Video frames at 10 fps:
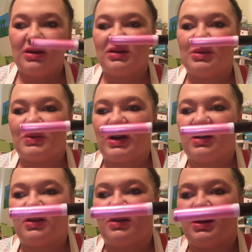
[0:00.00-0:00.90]
lip
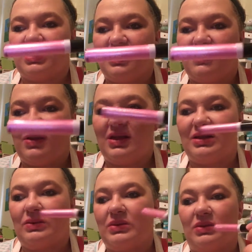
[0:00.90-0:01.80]
color, and this was like
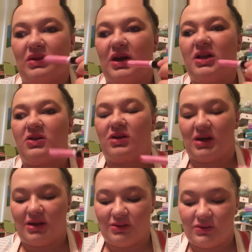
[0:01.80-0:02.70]
the one with color I
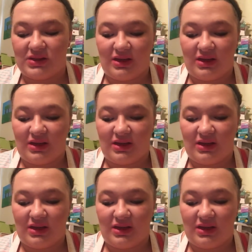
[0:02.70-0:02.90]
owned.